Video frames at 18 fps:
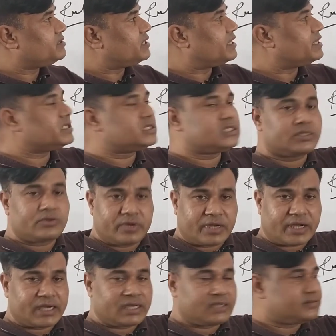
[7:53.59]
sentence into
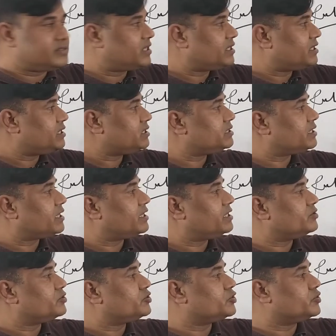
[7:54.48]
negative sentence, then
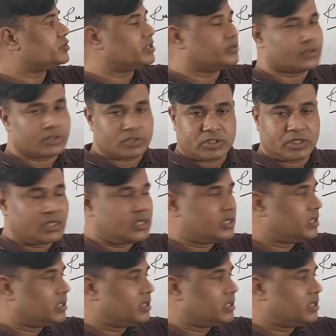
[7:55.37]
you should use